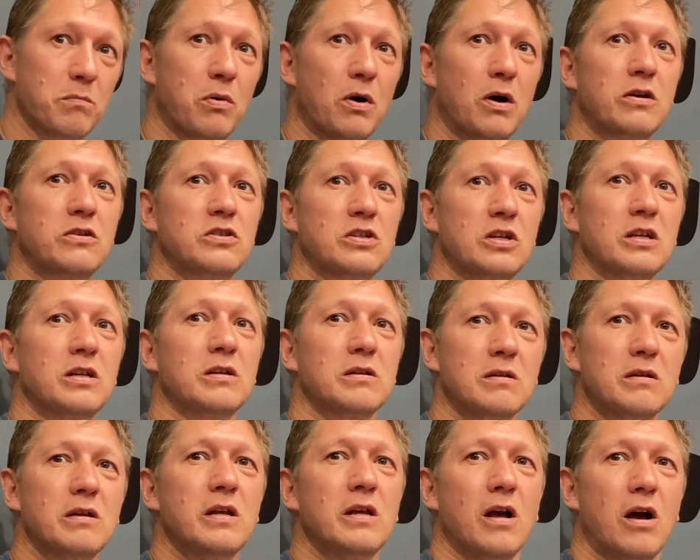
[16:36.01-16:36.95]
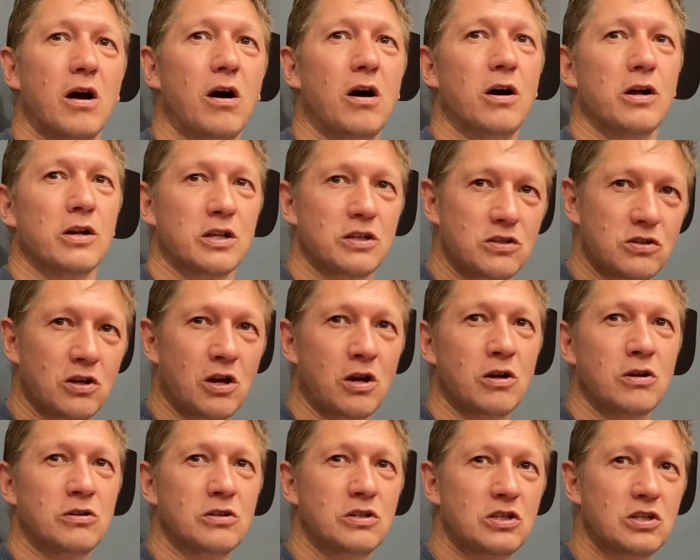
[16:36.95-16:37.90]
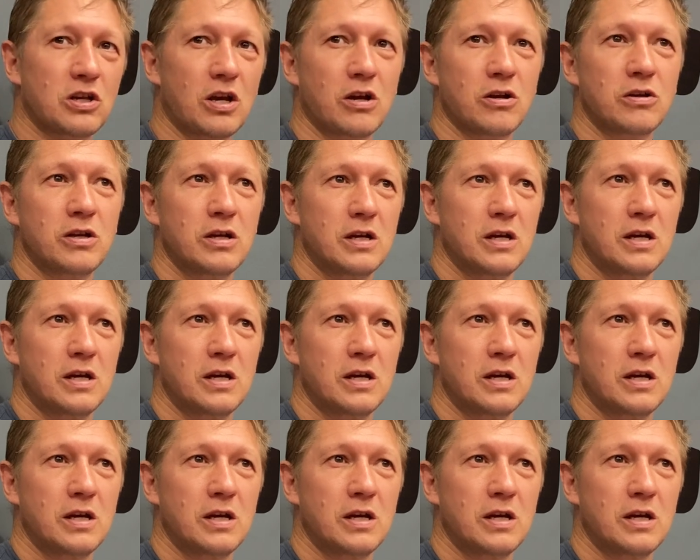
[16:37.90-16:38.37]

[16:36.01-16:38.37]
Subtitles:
boxing on its own. So,